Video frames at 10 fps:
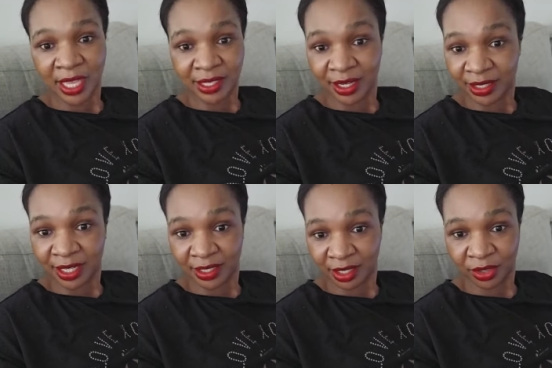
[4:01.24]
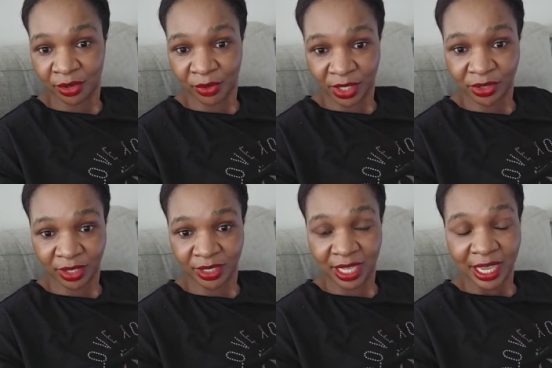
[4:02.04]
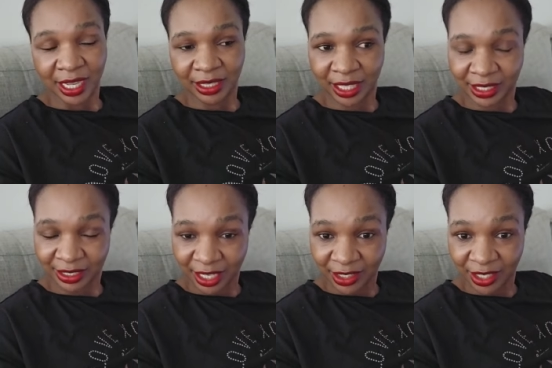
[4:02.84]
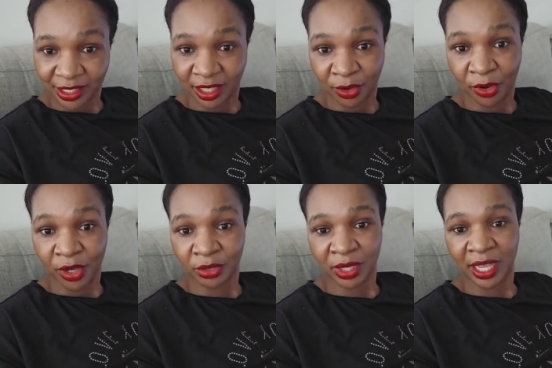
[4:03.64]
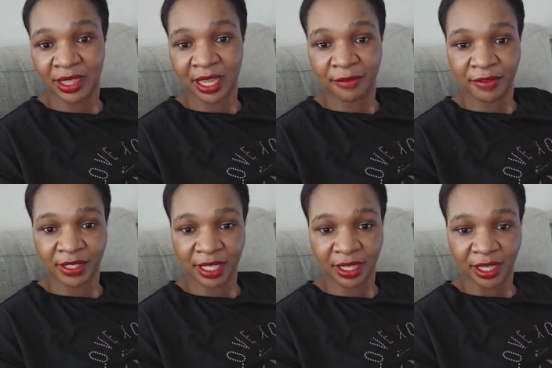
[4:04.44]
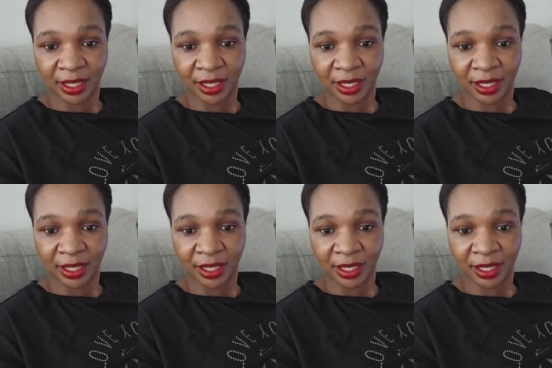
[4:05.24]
seriously asking you questions, there's chances that you're going to get that visa.